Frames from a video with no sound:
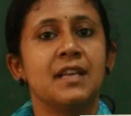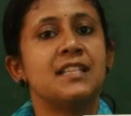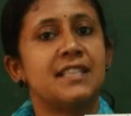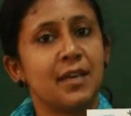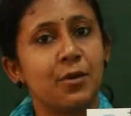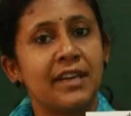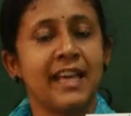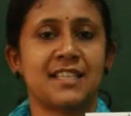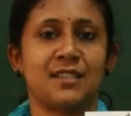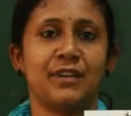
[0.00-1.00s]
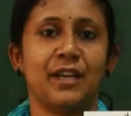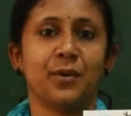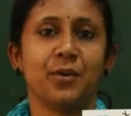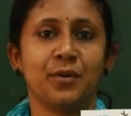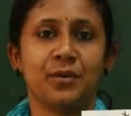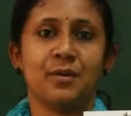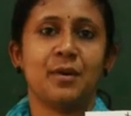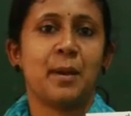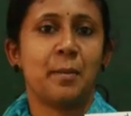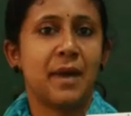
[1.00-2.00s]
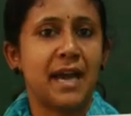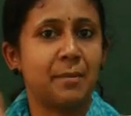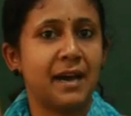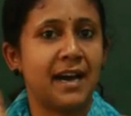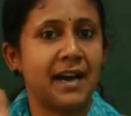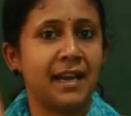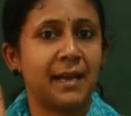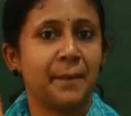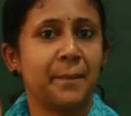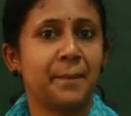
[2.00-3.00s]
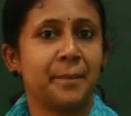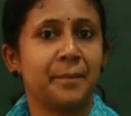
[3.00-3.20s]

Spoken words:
See you in next video. Bye bye.